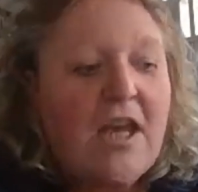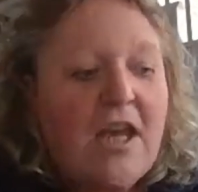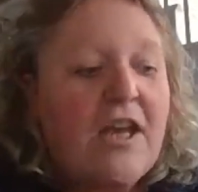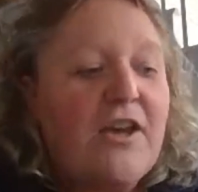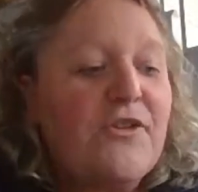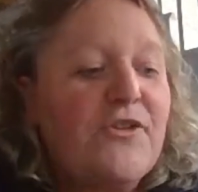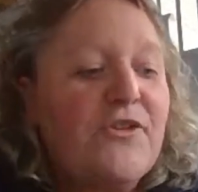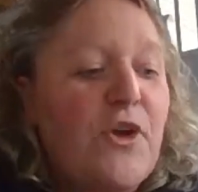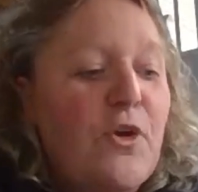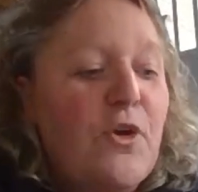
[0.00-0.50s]

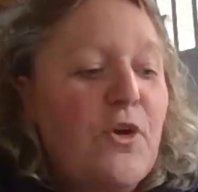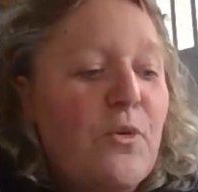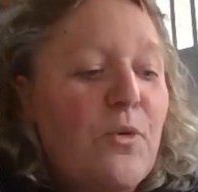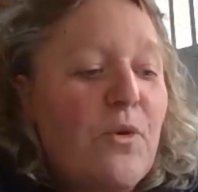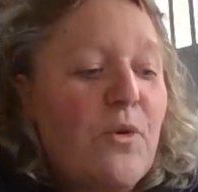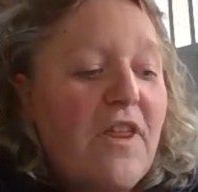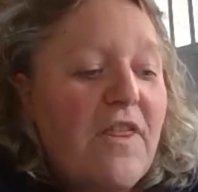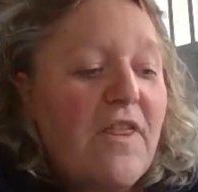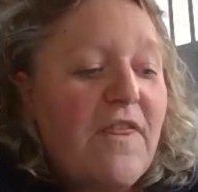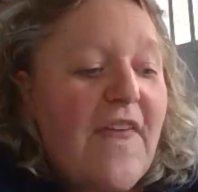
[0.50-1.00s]
So
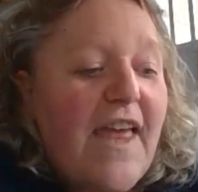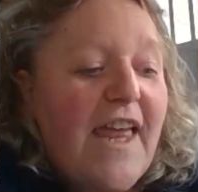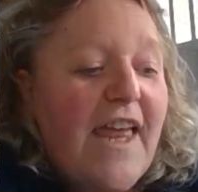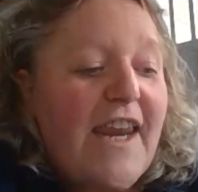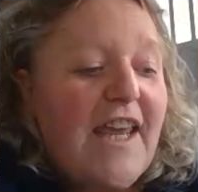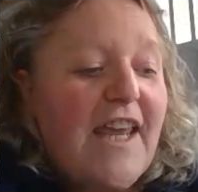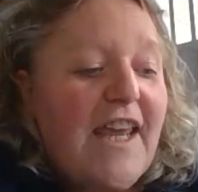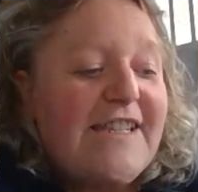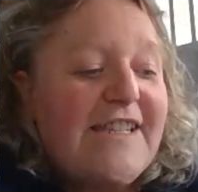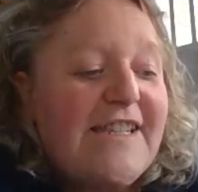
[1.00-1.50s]
then I
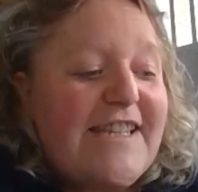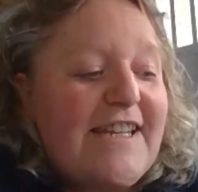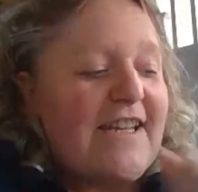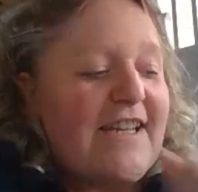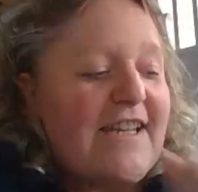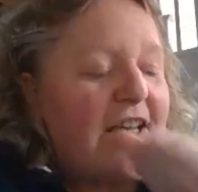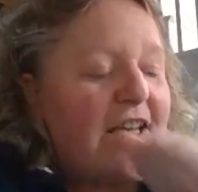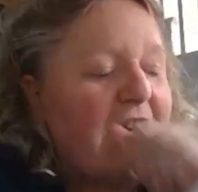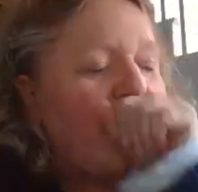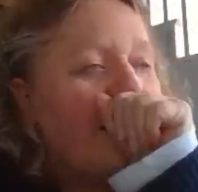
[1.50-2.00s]
said to
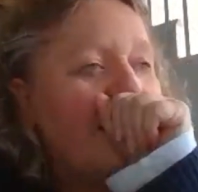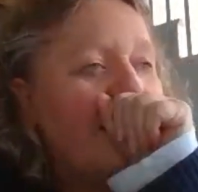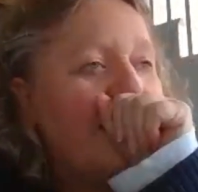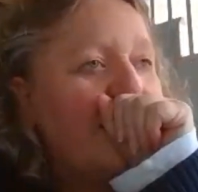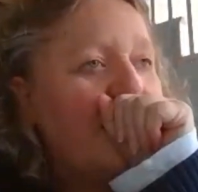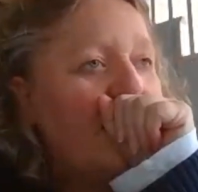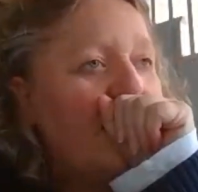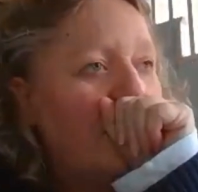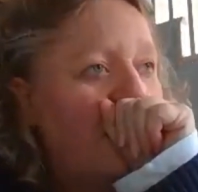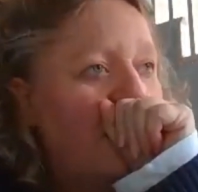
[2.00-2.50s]
her,
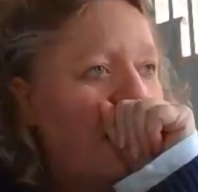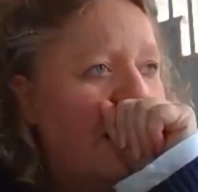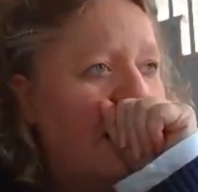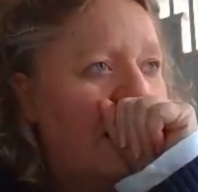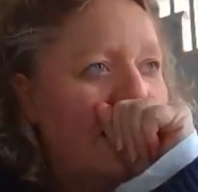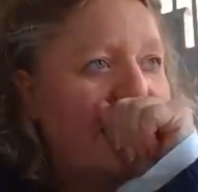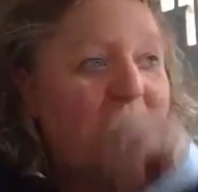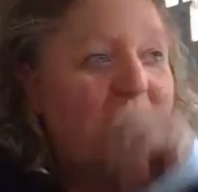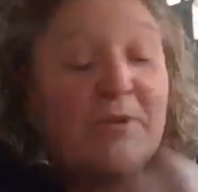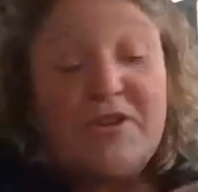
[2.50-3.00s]

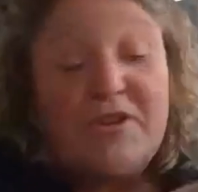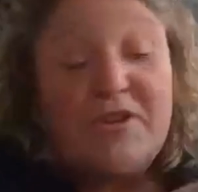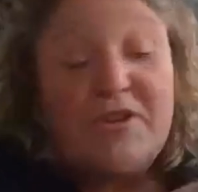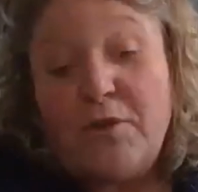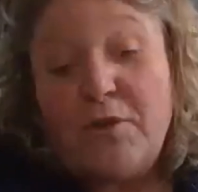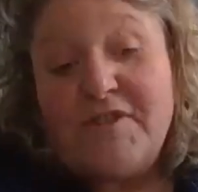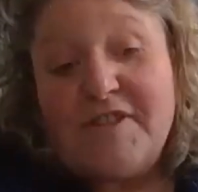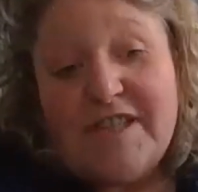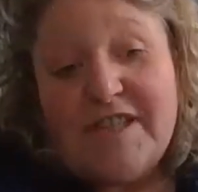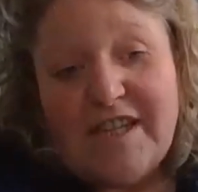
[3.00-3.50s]
because
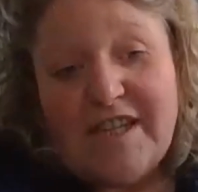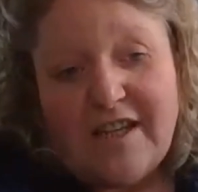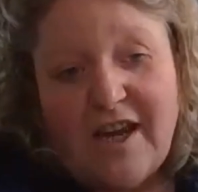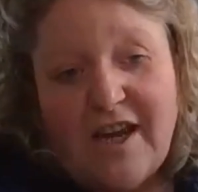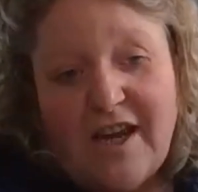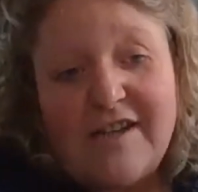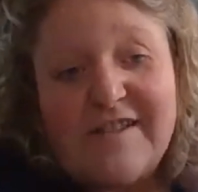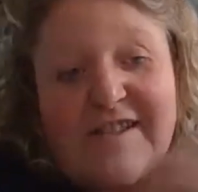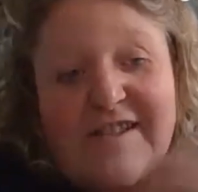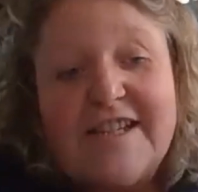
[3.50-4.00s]
obviously
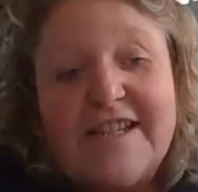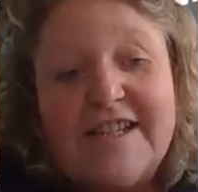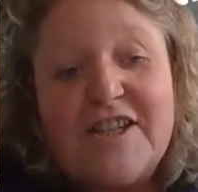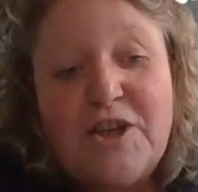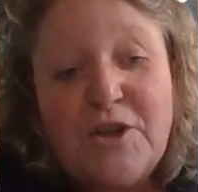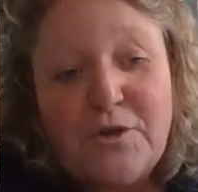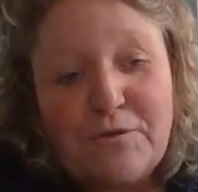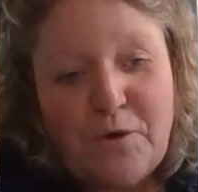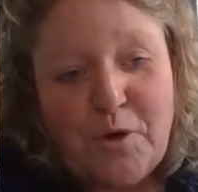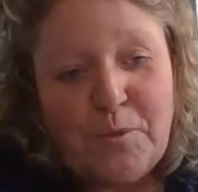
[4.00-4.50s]
I was in a
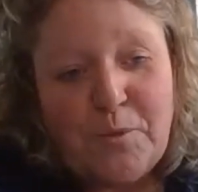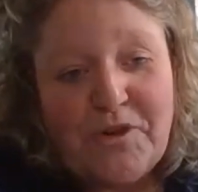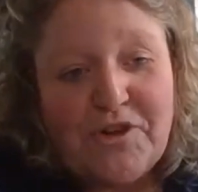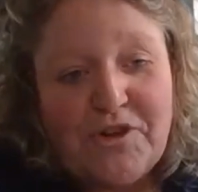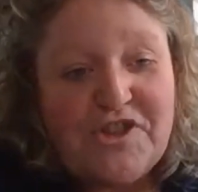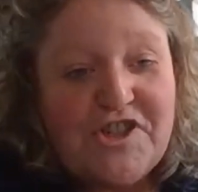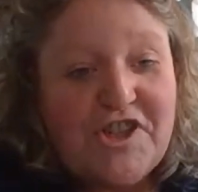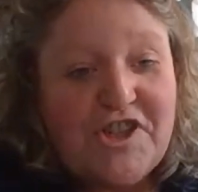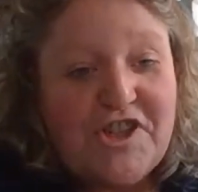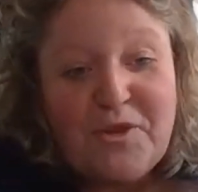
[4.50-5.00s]
uniform, so
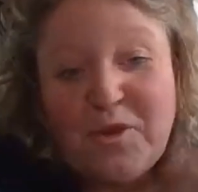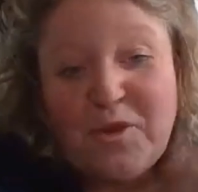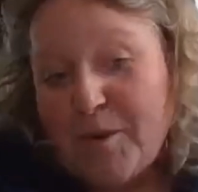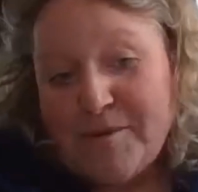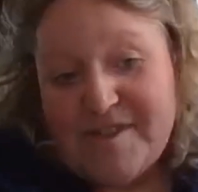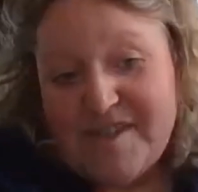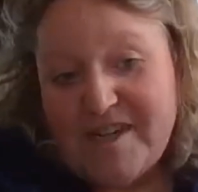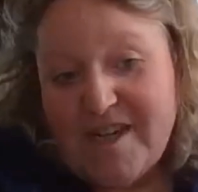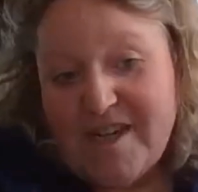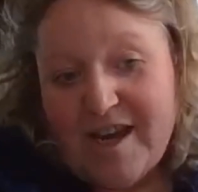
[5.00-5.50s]
she thought I
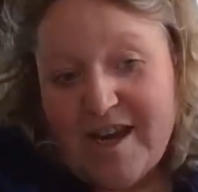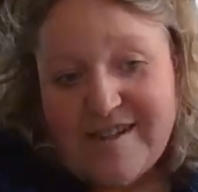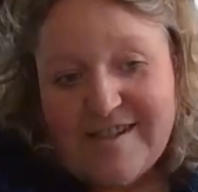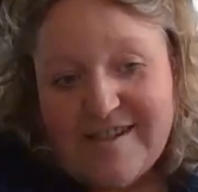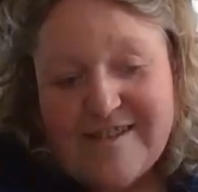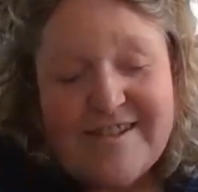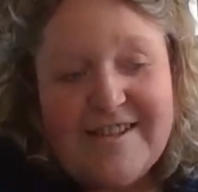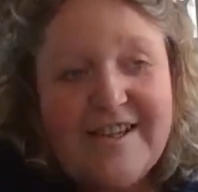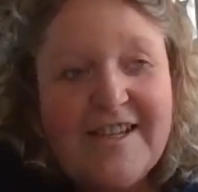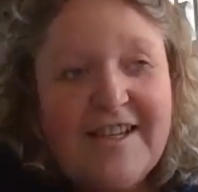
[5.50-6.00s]
was
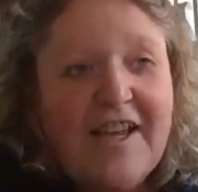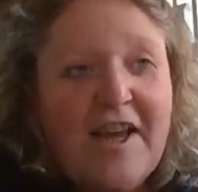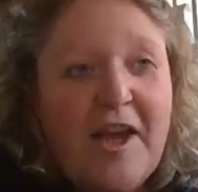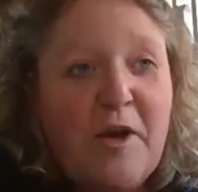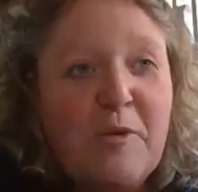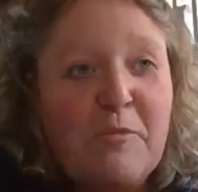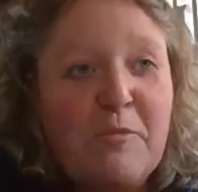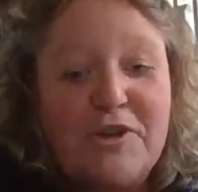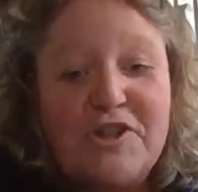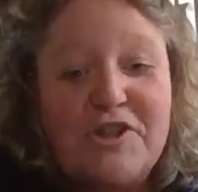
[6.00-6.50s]
nice,
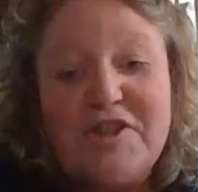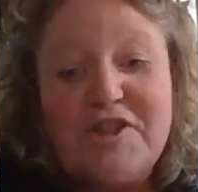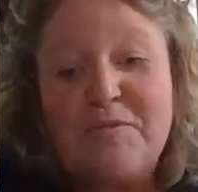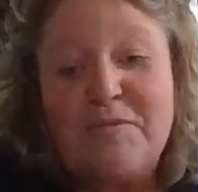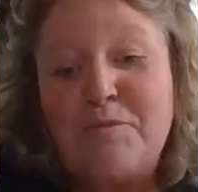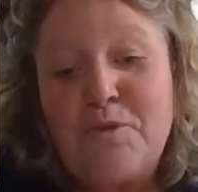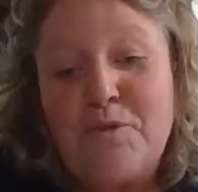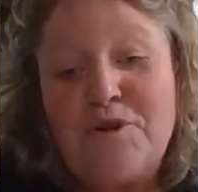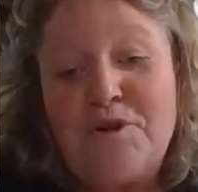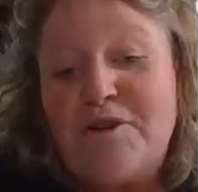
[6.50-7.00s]
but she
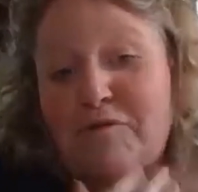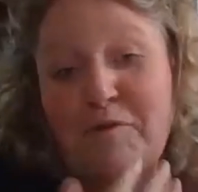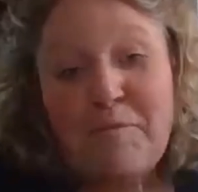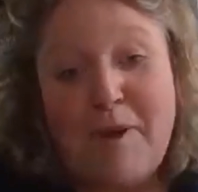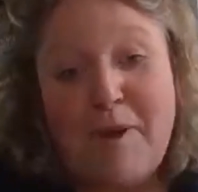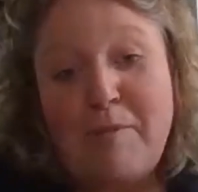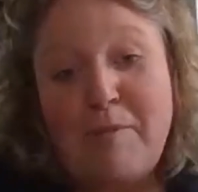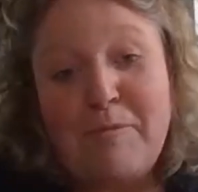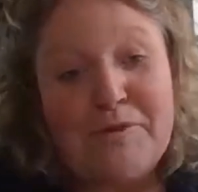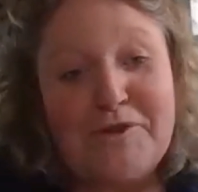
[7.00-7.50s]
wouldn't have
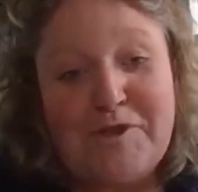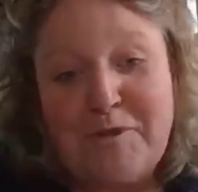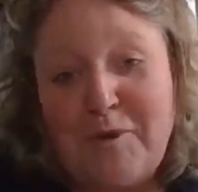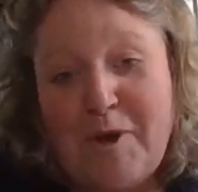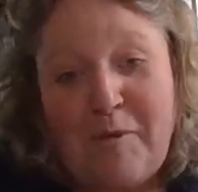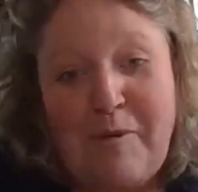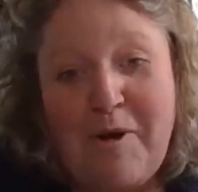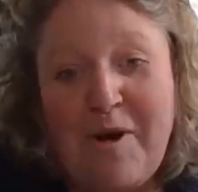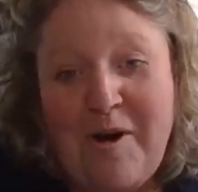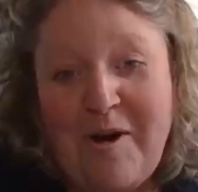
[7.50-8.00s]
remembered who I
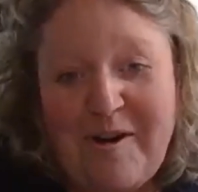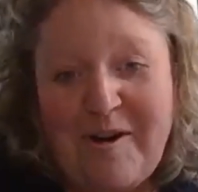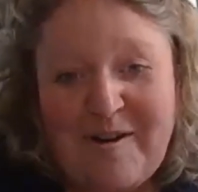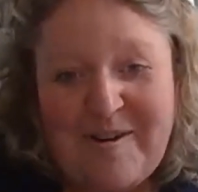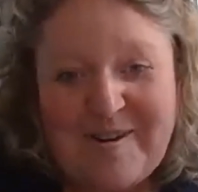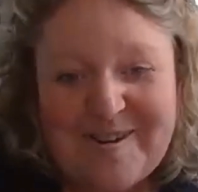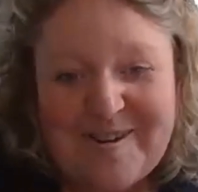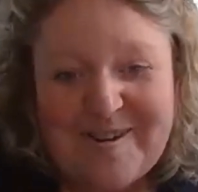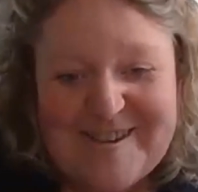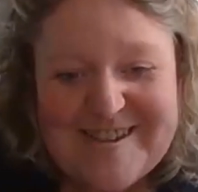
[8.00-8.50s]

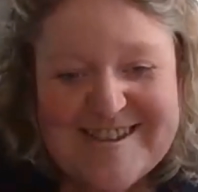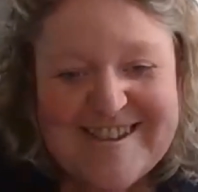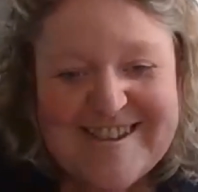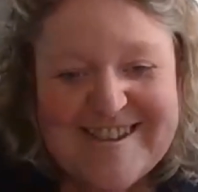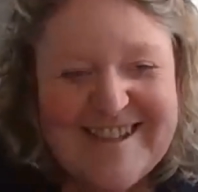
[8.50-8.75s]
was.